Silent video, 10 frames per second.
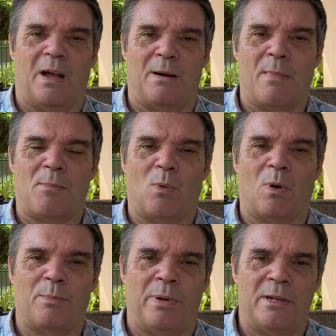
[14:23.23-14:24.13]
I remember
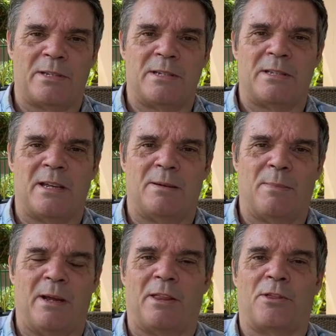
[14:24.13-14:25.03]
one person saying to
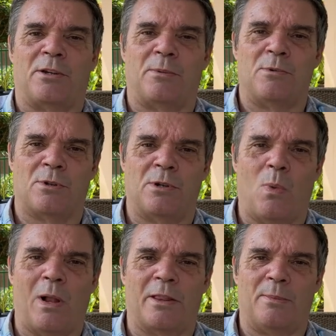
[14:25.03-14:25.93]
me, I thought it was only
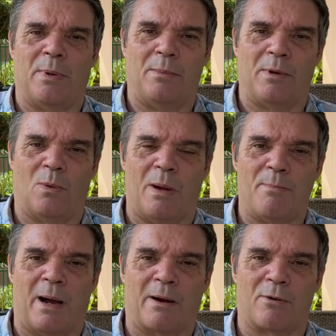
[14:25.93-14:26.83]
wealthy people who
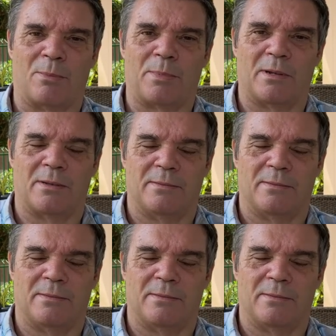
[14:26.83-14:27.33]
went bankrupt.